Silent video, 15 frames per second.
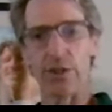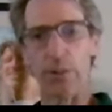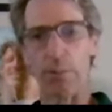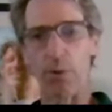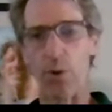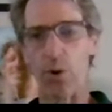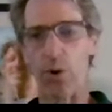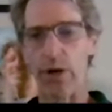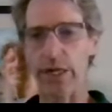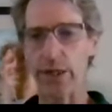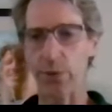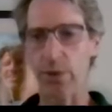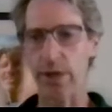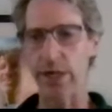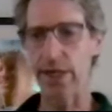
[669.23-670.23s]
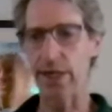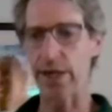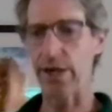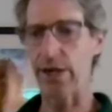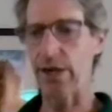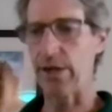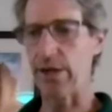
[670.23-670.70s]
the point
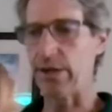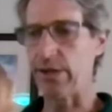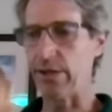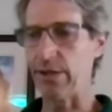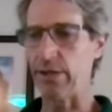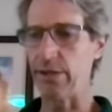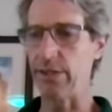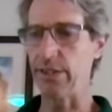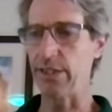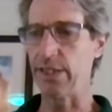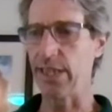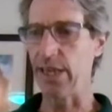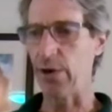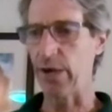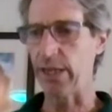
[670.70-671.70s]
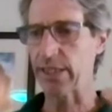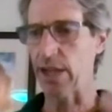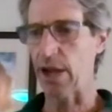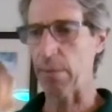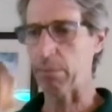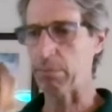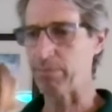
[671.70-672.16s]
where, at
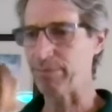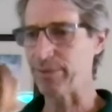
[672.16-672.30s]
that